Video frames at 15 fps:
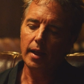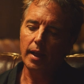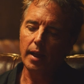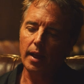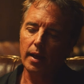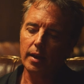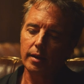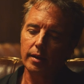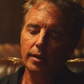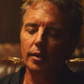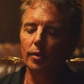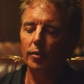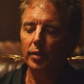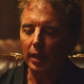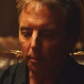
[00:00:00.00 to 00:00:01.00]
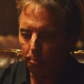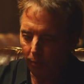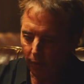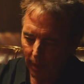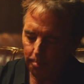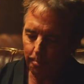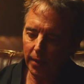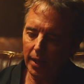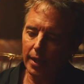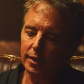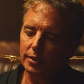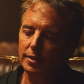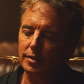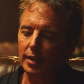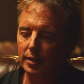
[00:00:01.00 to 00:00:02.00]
And, you know, they eat plant-based,